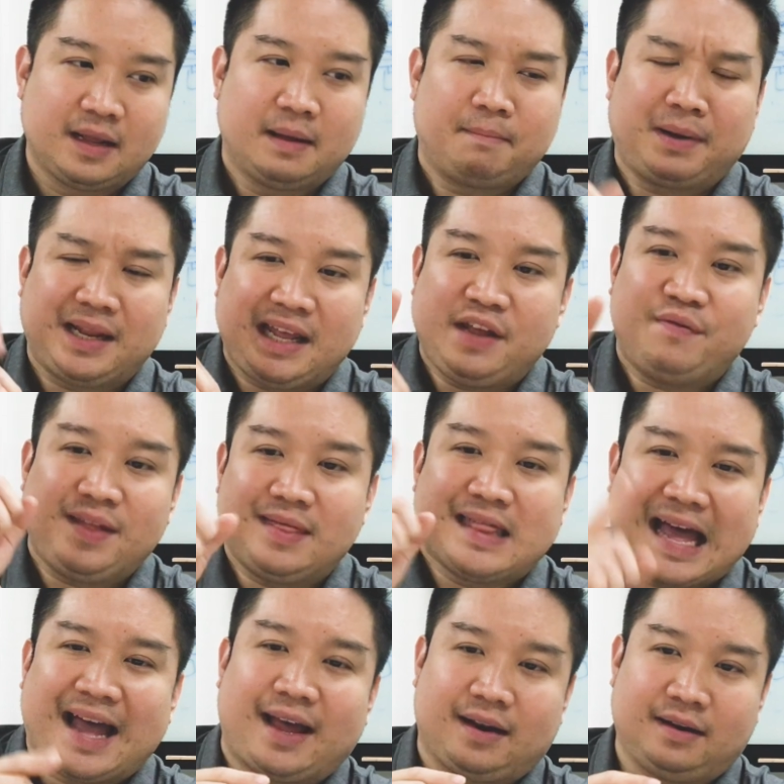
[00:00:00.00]
But even
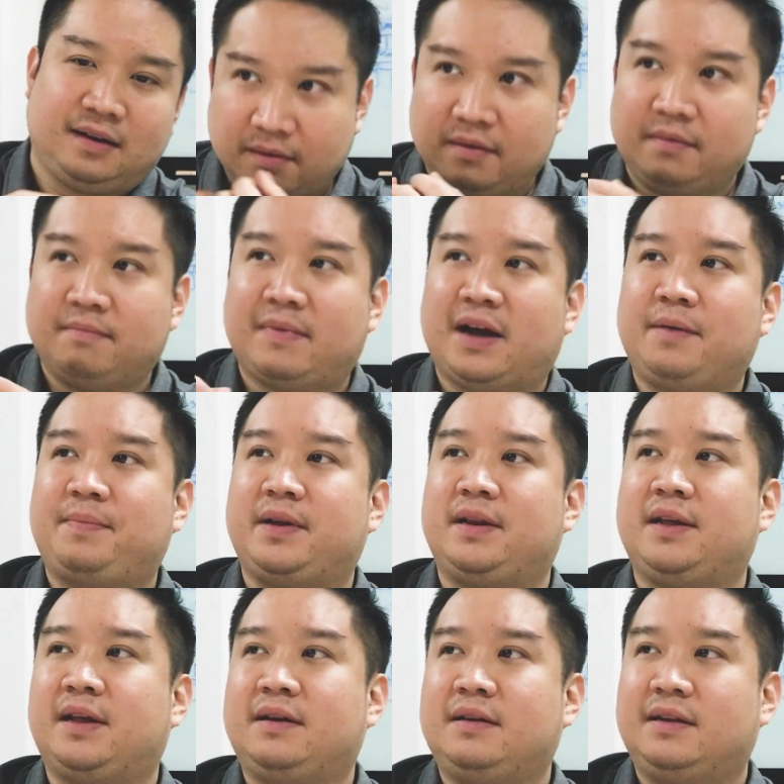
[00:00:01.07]
that, in my
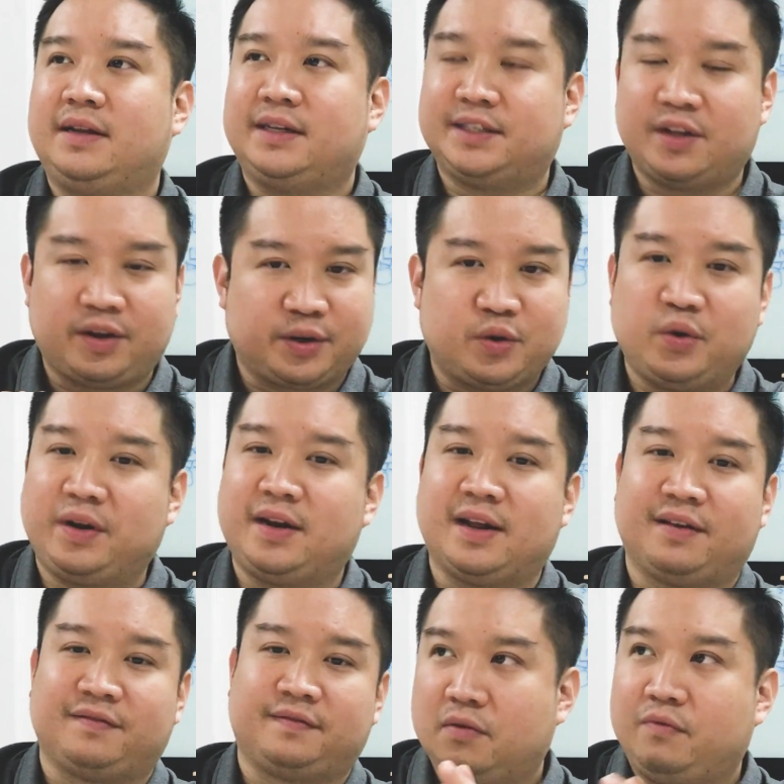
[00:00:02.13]
opinion, is not good
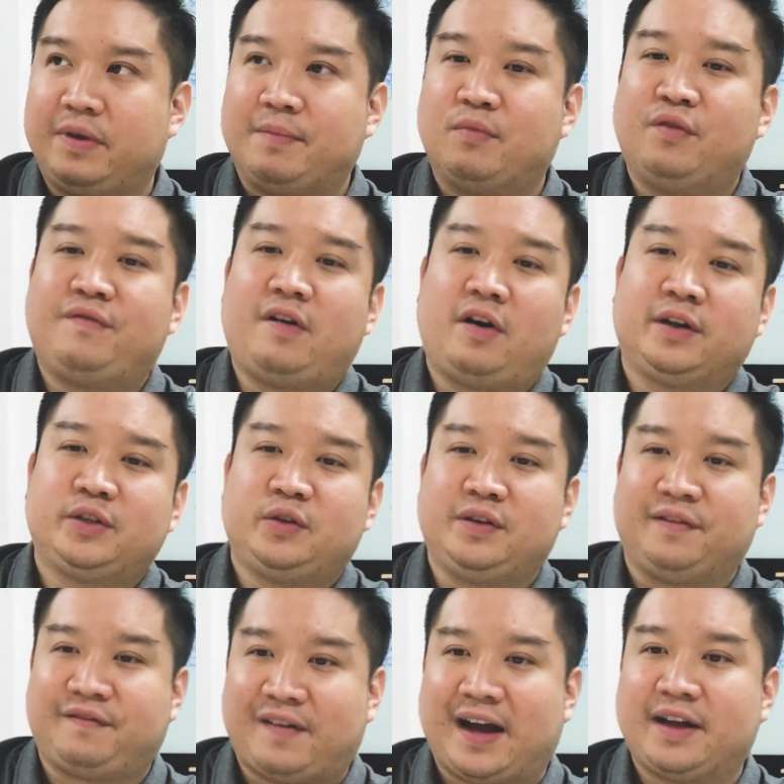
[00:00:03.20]
enough. We move on to the
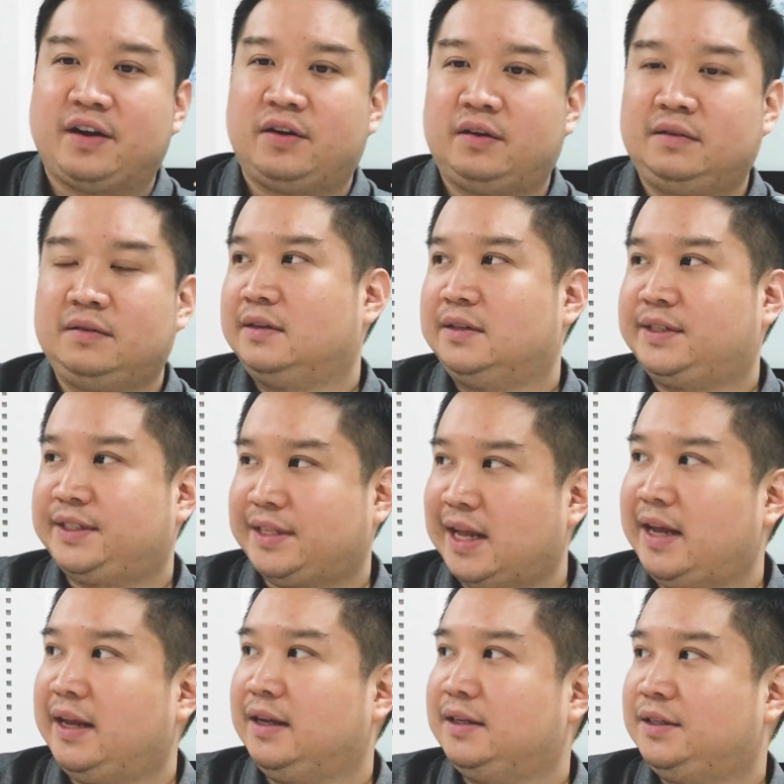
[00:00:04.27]
final
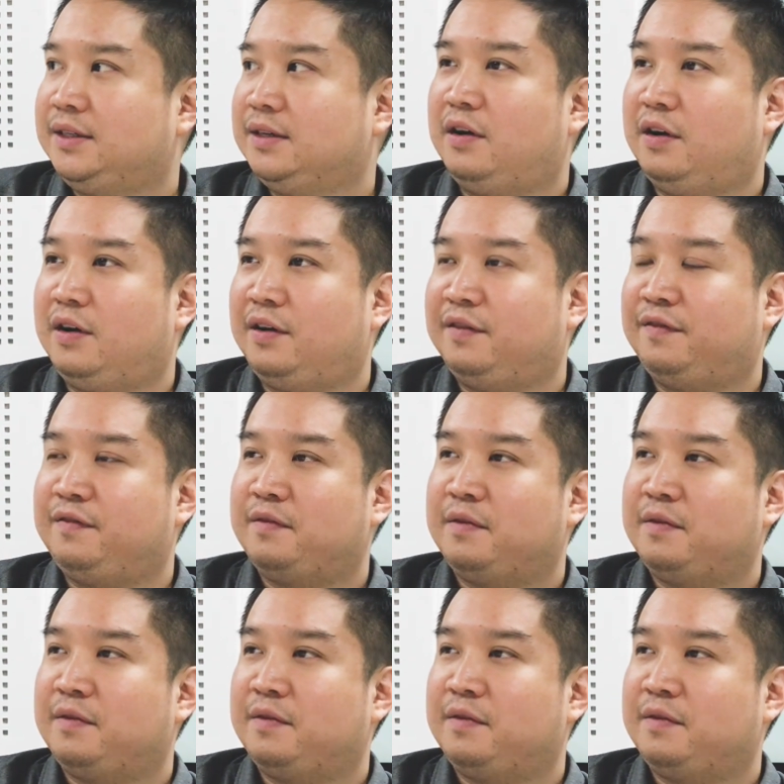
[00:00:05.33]
stage of